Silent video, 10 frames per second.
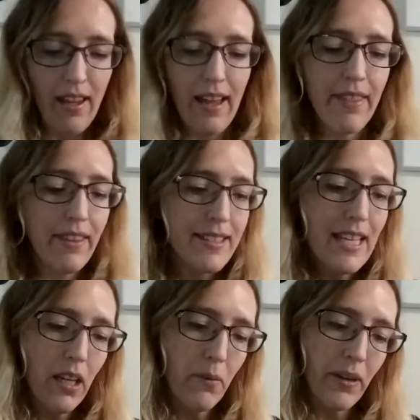And then the
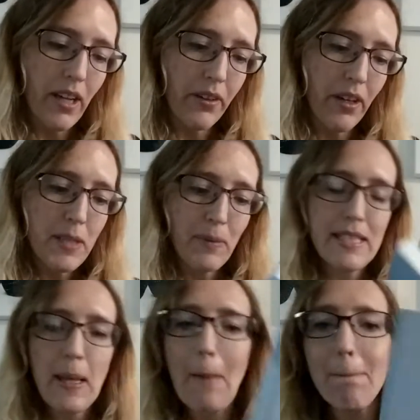second one I got
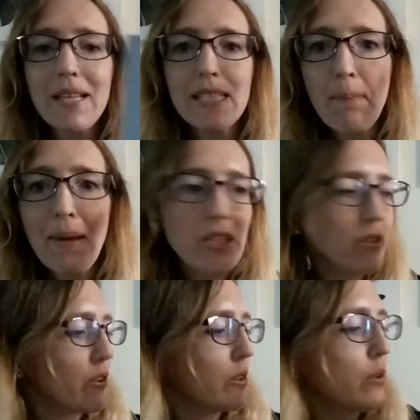was Miss
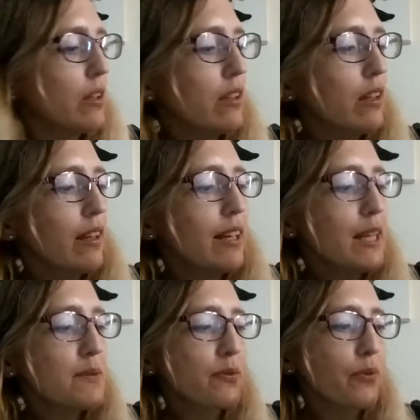Pettigrew
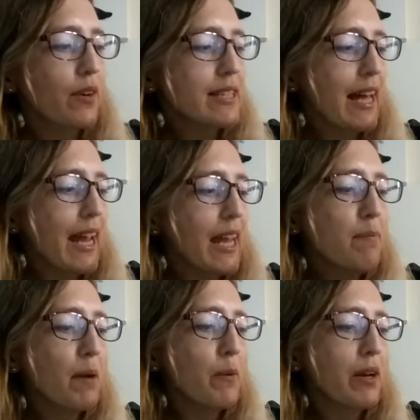Lives for a Day
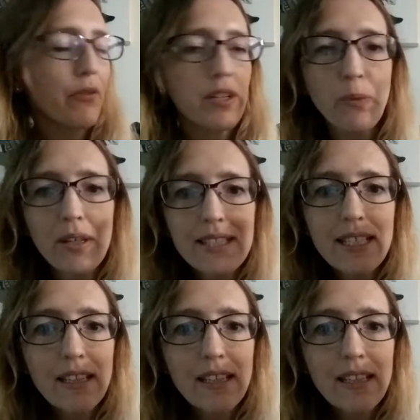by Winifred Watson.